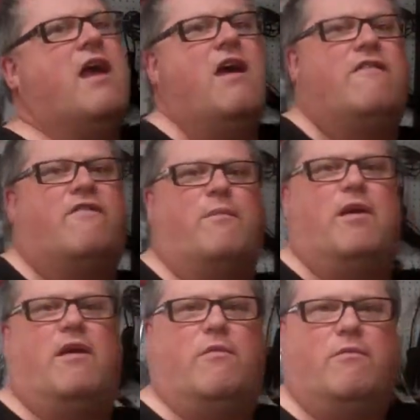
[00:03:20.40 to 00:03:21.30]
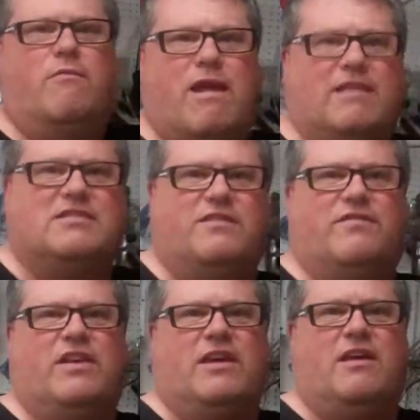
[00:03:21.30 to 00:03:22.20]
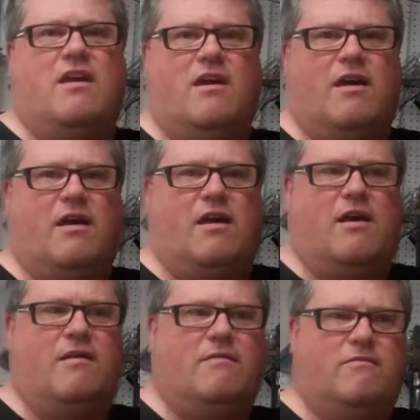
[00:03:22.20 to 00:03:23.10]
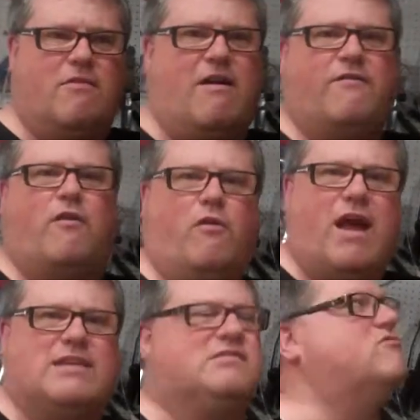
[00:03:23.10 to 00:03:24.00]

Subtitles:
from a relatively rough grass